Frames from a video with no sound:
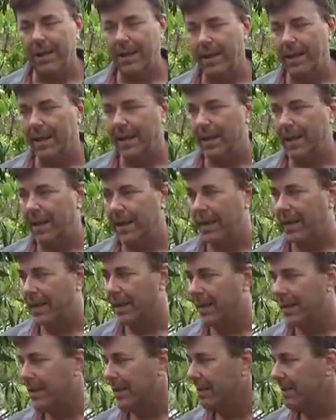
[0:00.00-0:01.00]

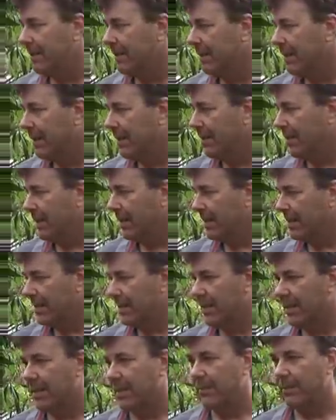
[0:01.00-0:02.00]
And um,
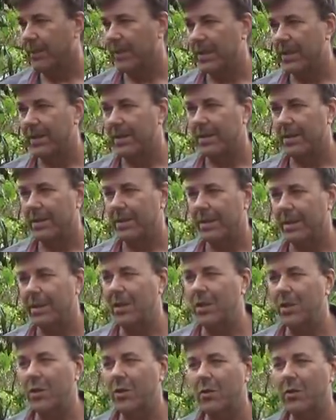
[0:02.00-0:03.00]
it's the like
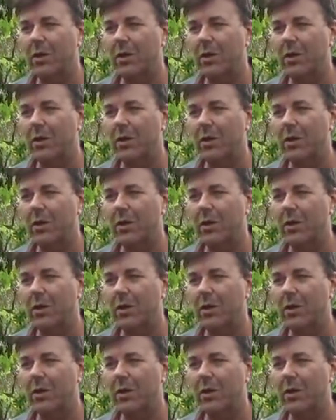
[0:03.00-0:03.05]
because you know,